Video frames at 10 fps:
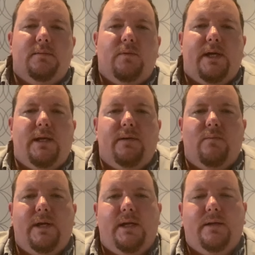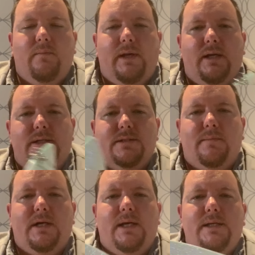We
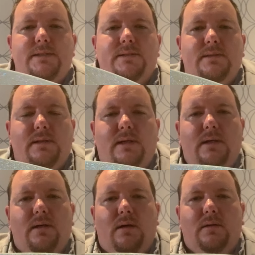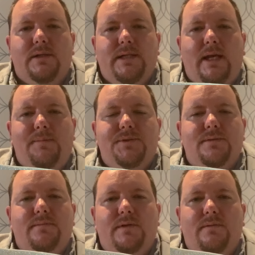customize all our
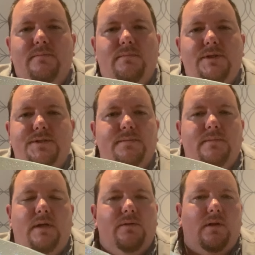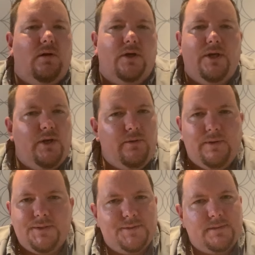tapes. We just, you know, the longer you do
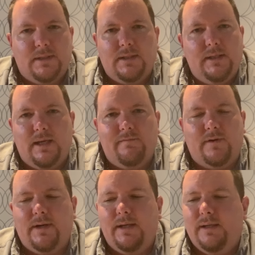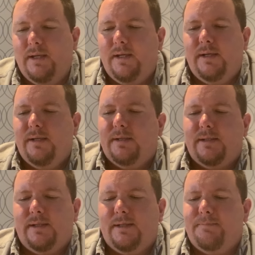this, you get very
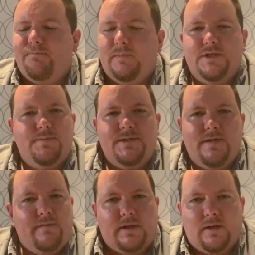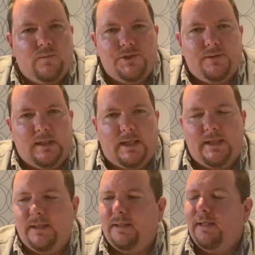specific on what you
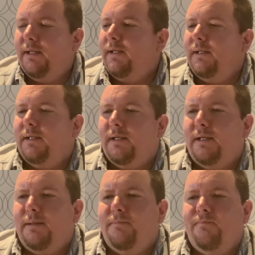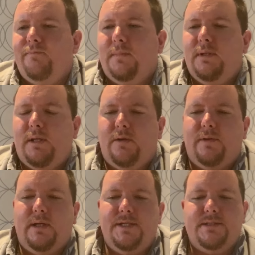like. You know,
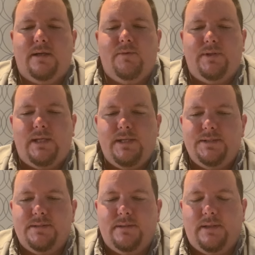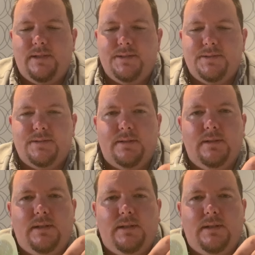the nice thing about these is,